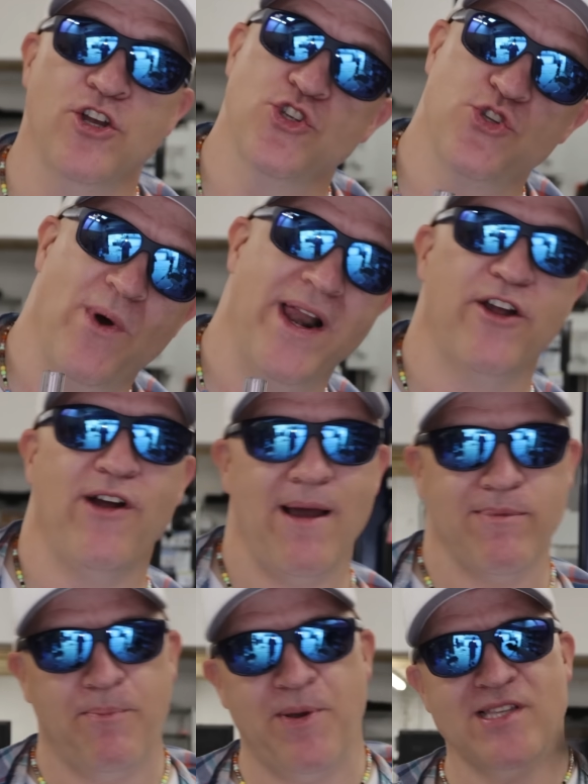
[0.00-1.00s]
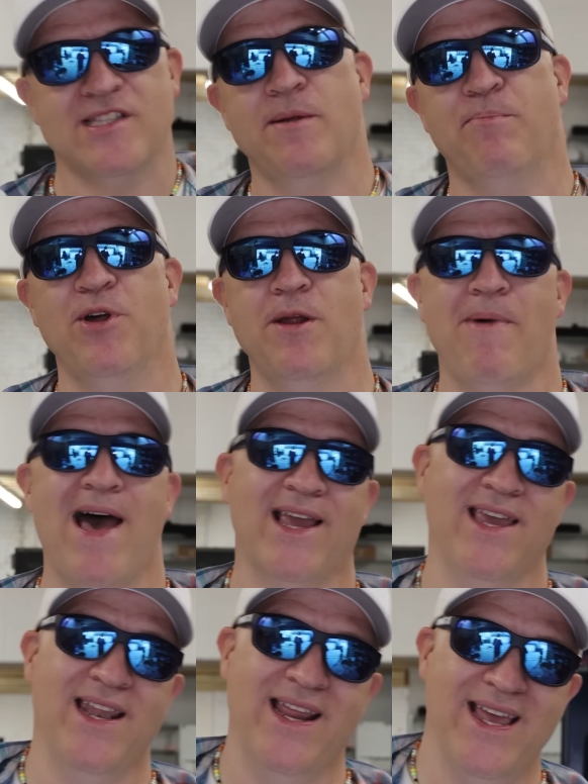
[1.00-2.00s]
So when I grabbed the piston, put it
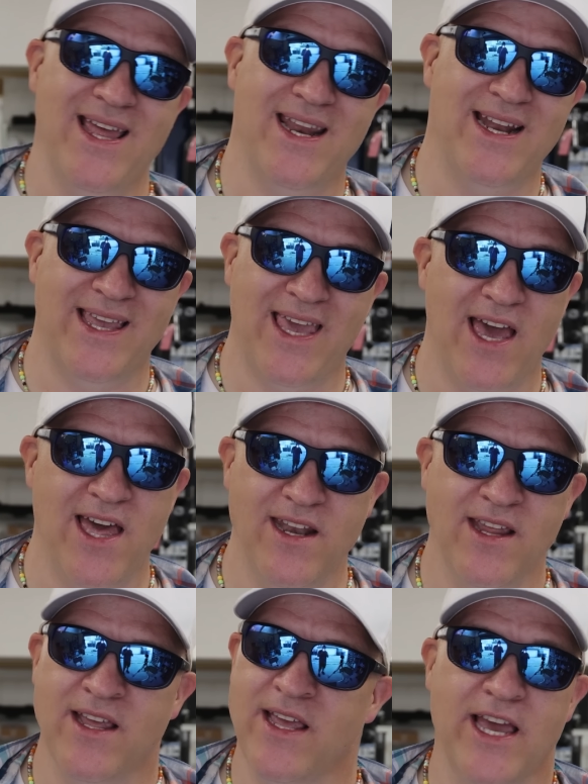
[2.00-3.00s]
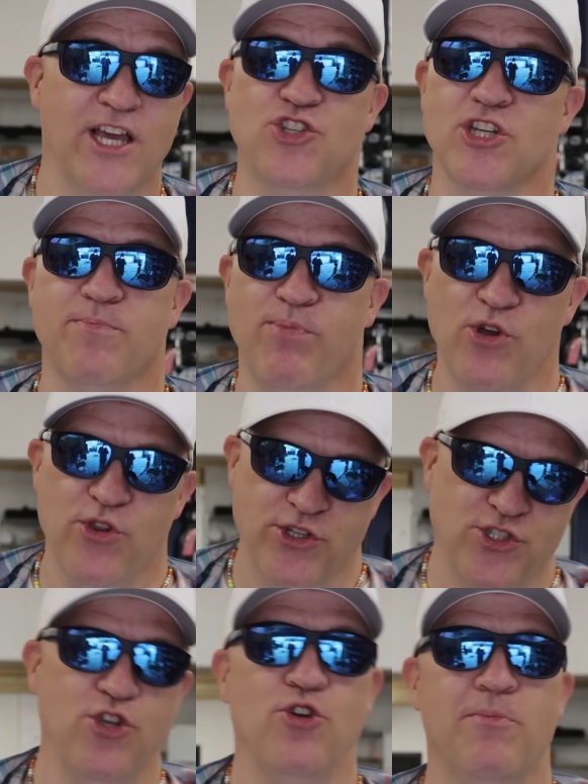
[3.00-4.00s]
back in and hit it again, it just blew
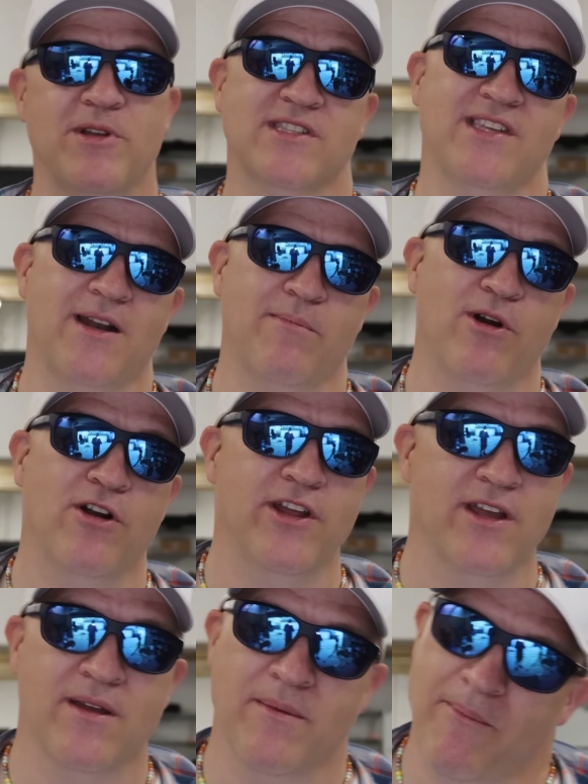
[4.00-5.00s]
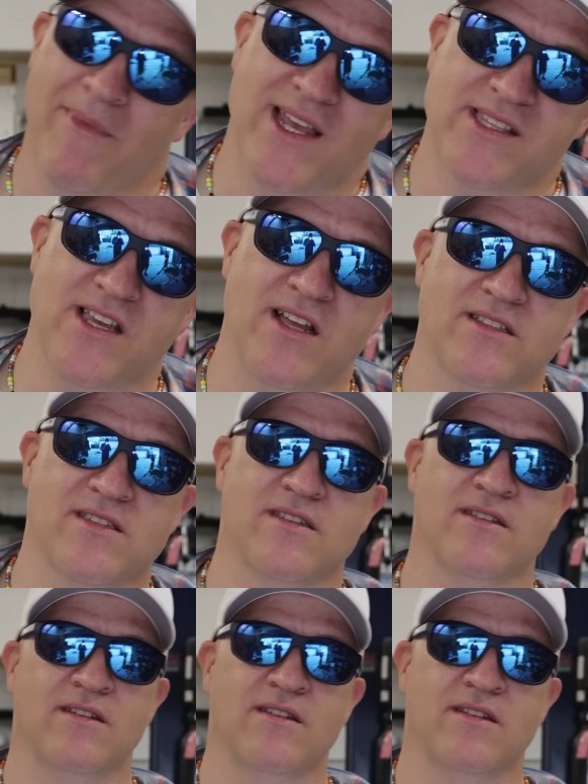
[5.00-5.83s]
the tube instead of burning. Makes sense.